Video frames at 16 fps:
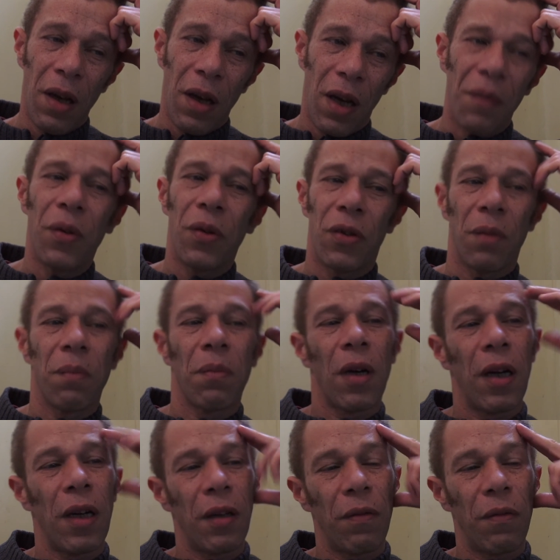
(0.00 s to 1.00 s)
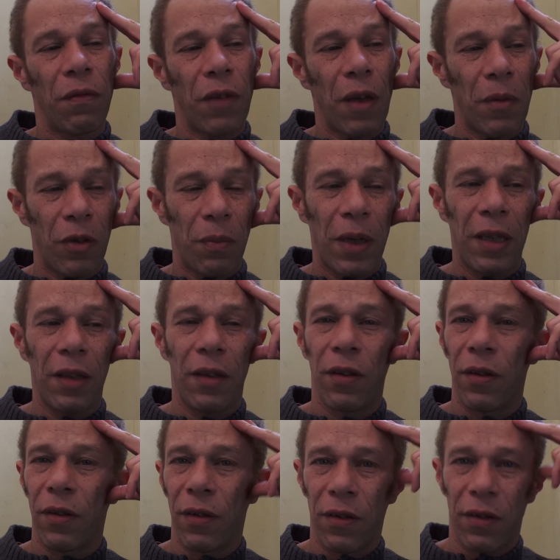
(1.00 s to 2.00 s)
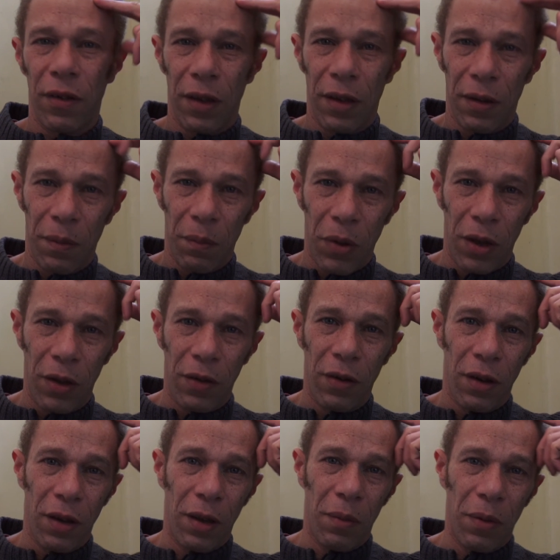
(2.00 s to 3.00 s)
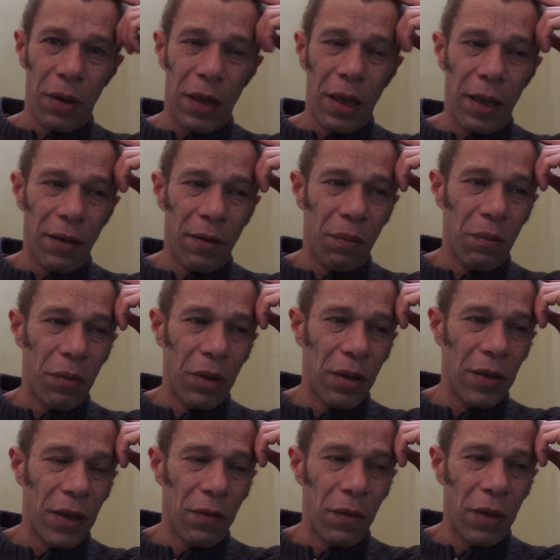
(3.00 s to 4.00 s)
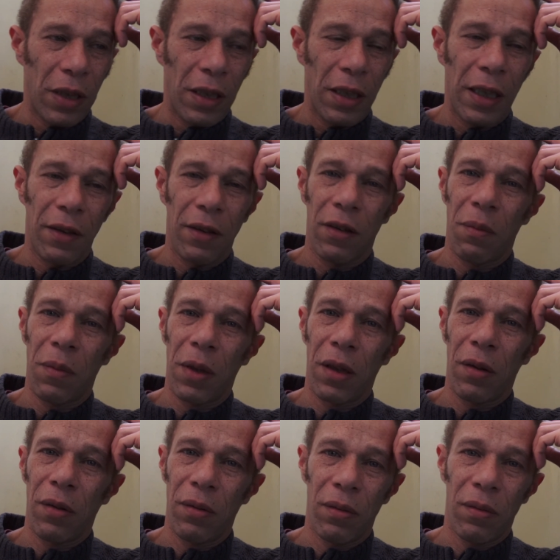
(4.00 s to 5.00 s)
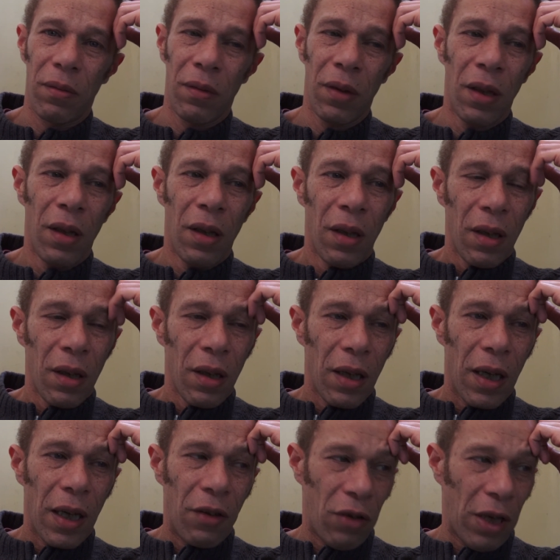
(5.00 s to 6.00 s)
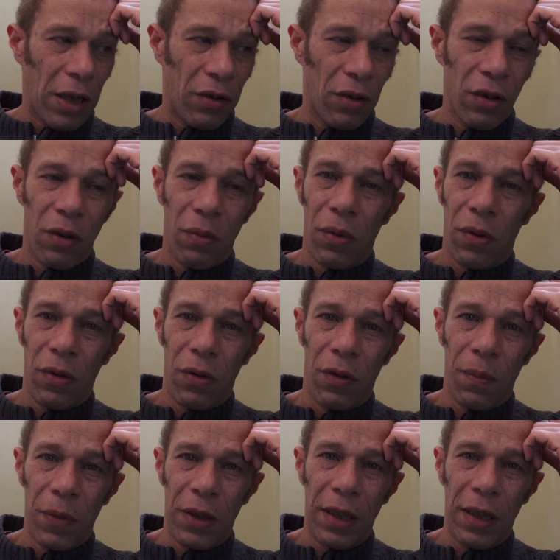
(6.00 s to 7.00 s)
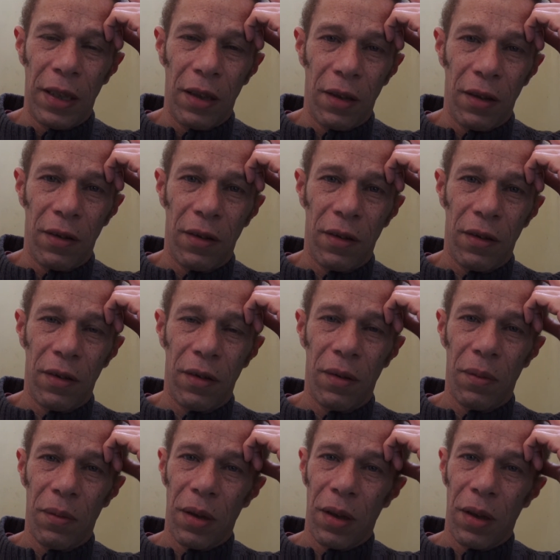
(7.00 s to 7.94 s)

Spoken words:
I've always admired Flemish painters personally, but that's because it's very connected to my own attraction towards meticulous